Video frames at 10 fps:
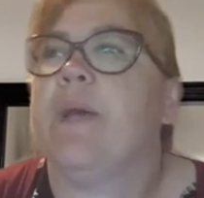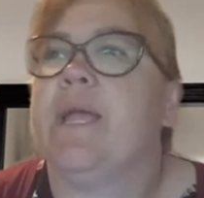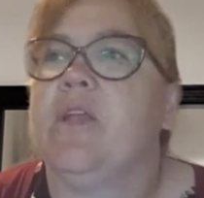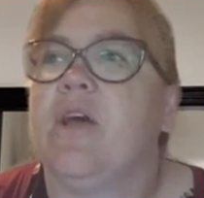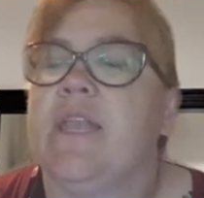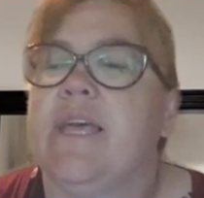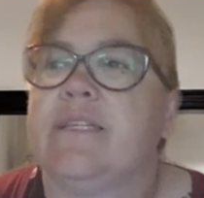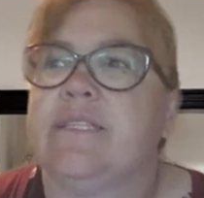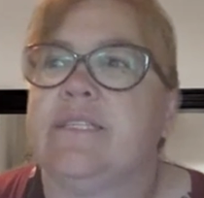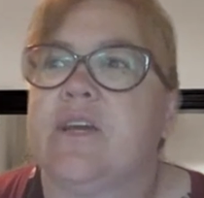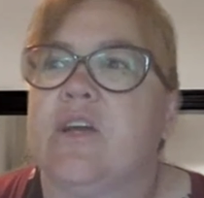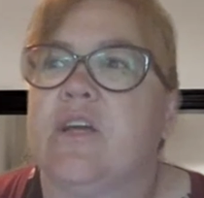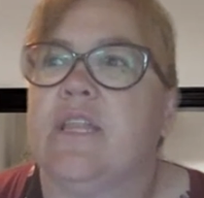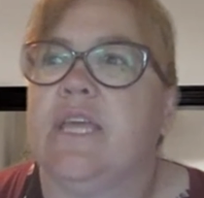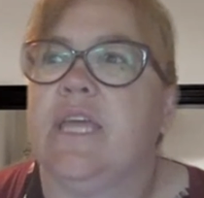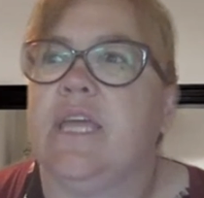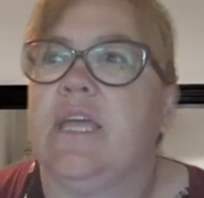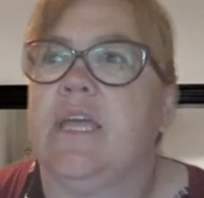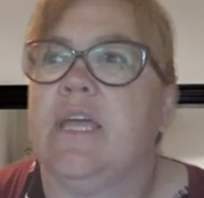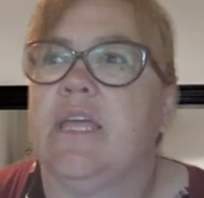might not
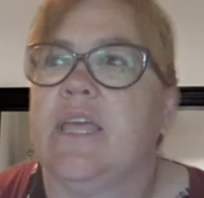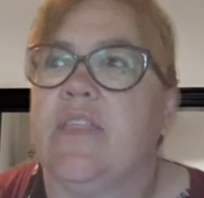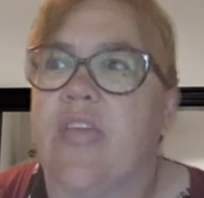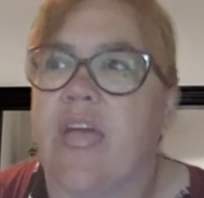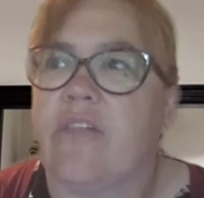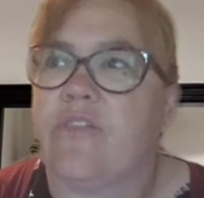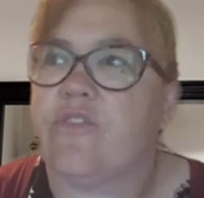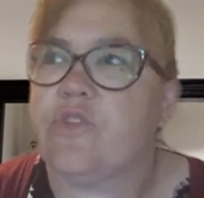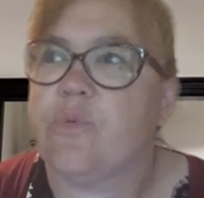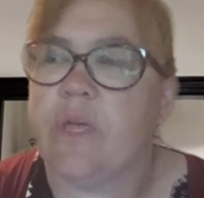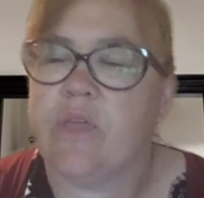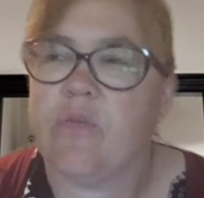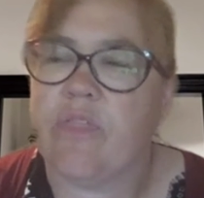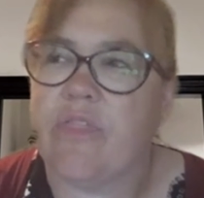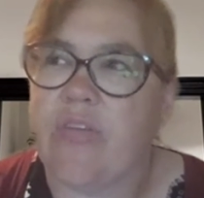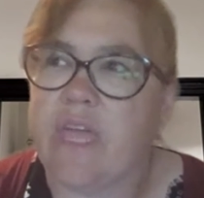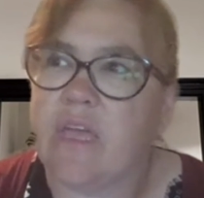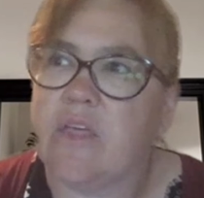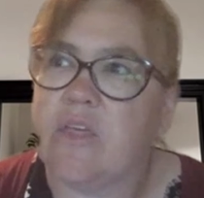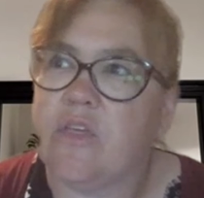necessarily get the answer to what you
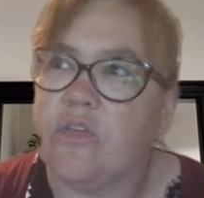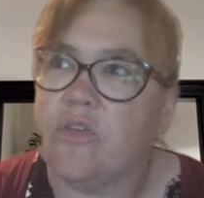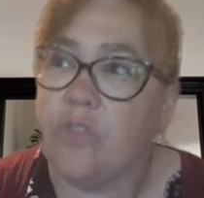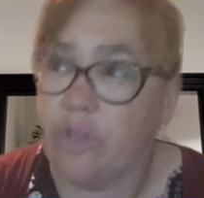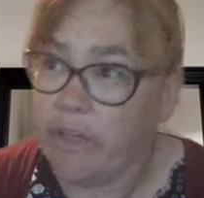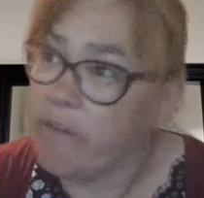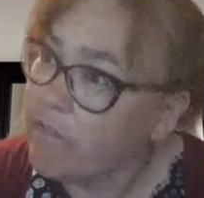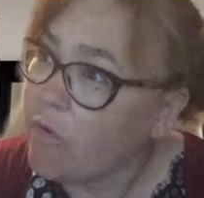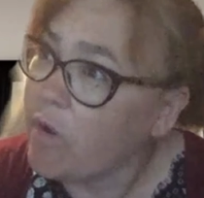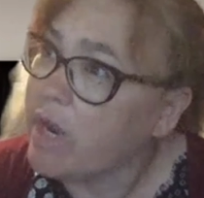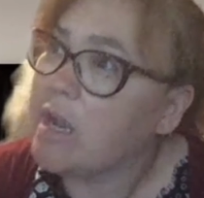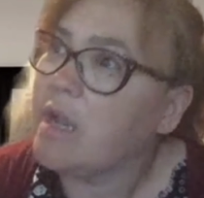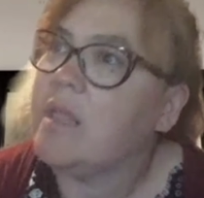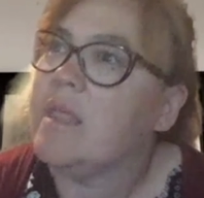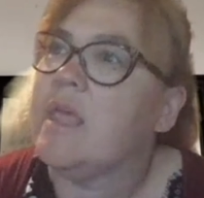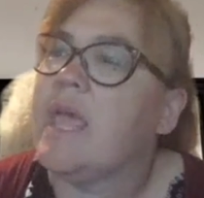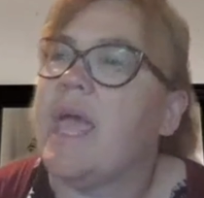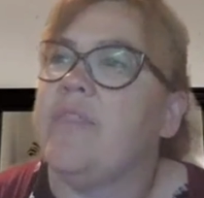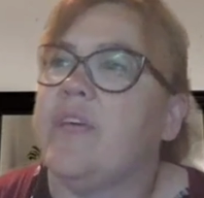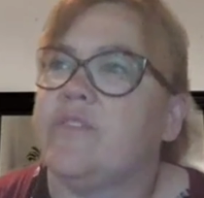think you're looking for.
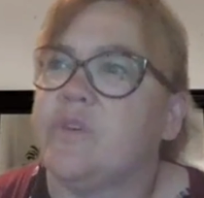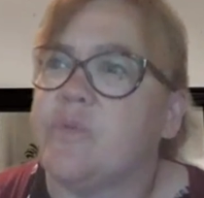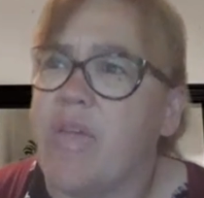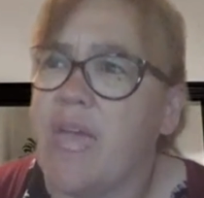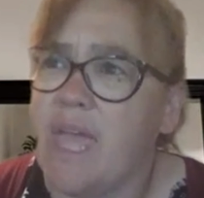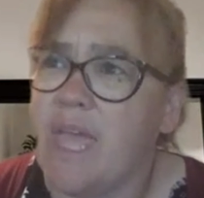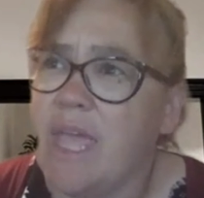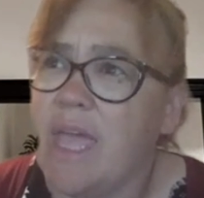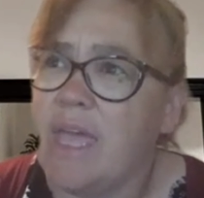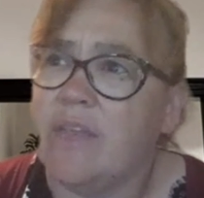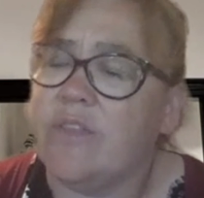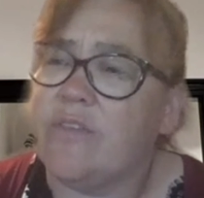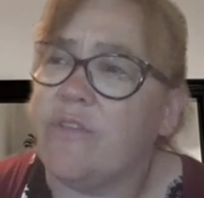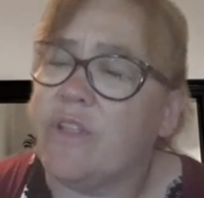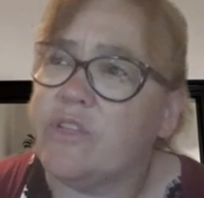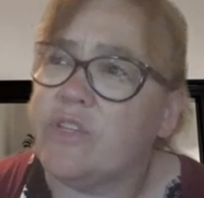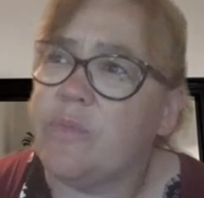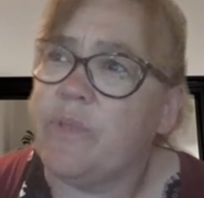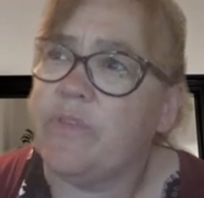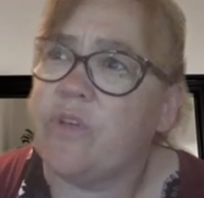And that's okay. And the
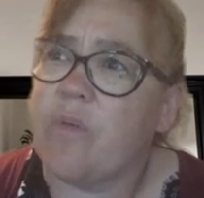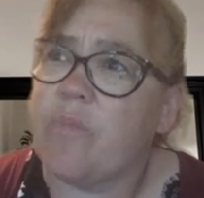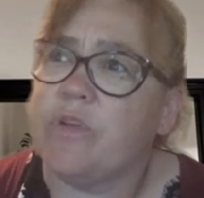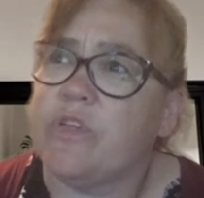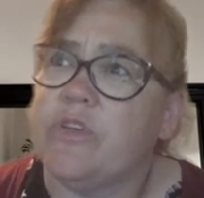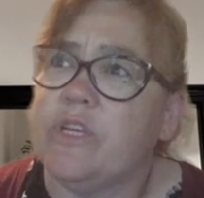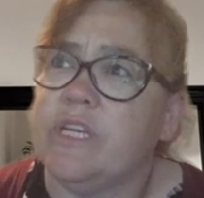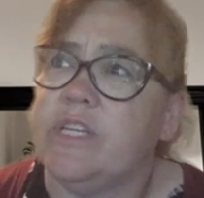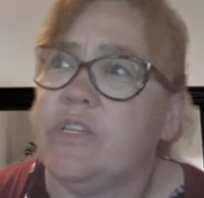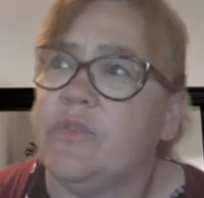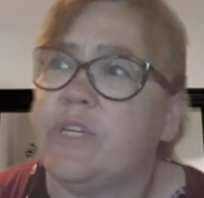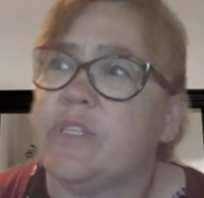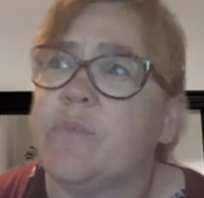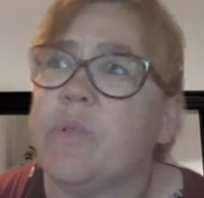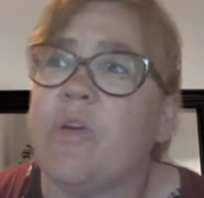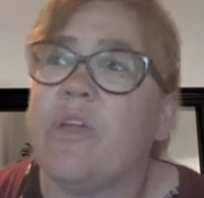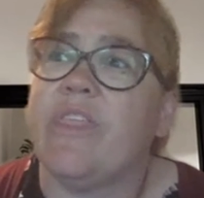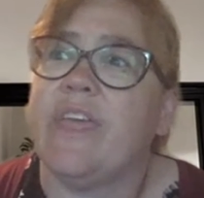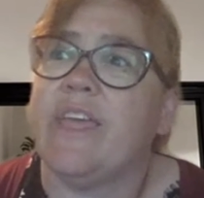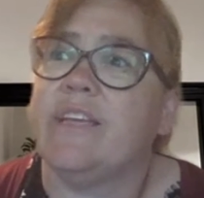fellowship is an opportunity to explore
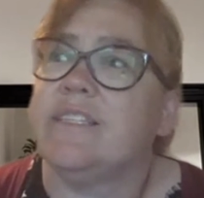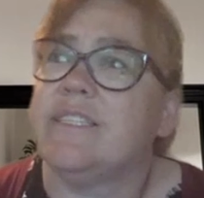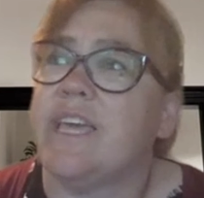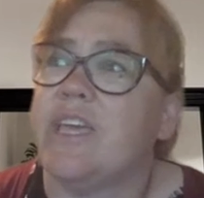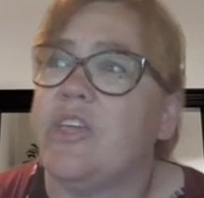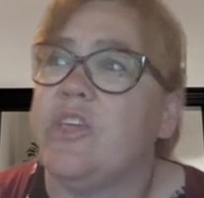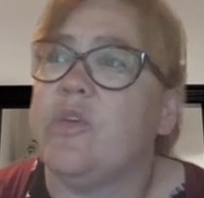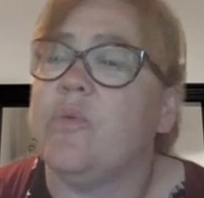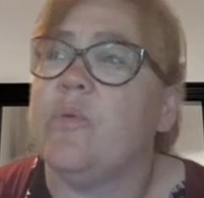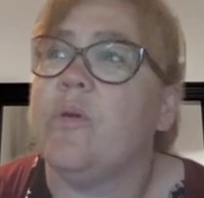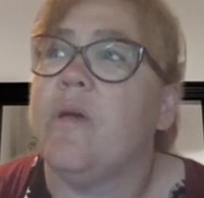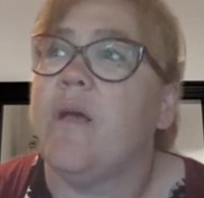things that you